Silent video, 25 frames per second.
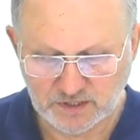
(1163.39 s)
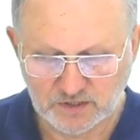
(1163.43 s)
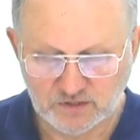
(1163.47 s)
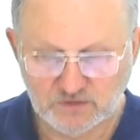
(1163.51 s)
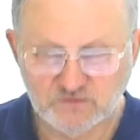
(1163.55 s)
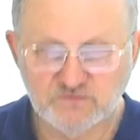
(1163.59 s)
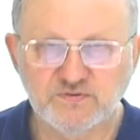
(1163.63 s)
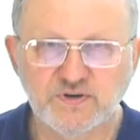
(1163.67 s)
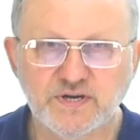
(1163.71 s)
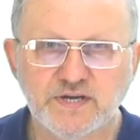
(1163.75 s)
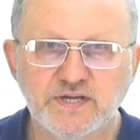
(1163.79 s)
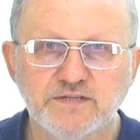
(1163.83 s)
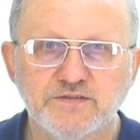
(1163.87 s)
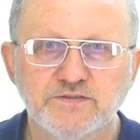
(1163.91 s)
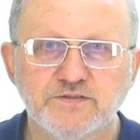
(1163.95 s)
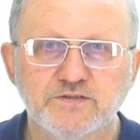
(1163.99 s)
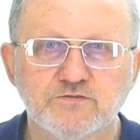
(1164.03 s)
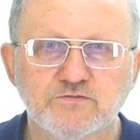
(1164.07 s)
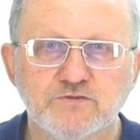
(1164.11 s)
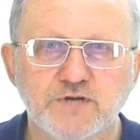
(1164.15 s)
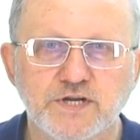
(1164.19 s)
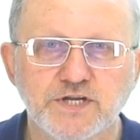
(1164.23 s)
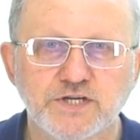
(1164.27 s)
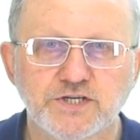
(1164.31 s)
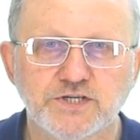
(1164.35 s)
find the
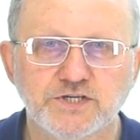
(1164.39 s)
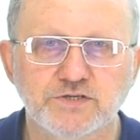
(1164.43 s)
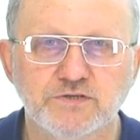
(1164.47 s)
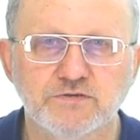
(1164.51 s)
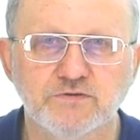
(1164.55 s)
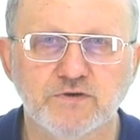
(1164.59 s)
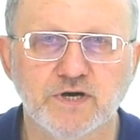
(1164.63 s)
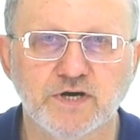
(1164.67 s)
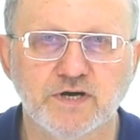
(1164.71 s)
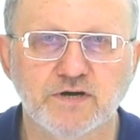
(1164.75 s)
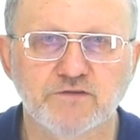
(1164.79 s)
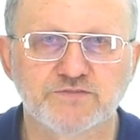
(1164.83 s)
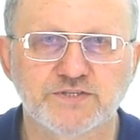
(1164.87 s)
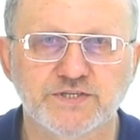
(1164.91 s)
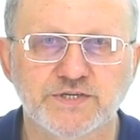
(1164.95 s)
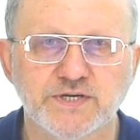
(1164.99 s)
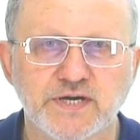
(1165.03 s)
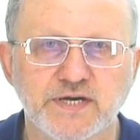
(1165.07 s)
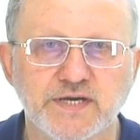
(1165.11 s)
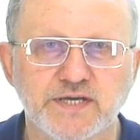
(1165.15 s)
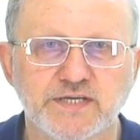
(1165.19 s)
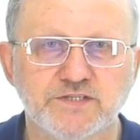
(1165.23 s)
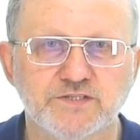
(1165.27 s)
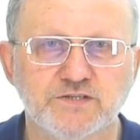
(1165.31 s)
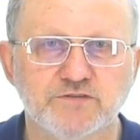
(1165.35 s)
ratio of the
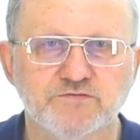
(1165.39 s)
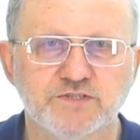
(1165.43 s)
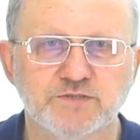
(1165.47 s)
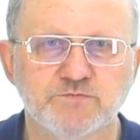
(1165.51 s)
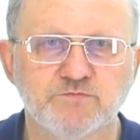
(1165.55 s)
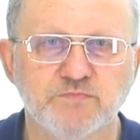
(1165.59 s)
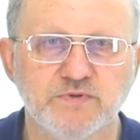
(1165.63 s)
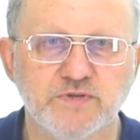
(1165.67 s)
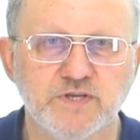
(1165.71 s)
height of the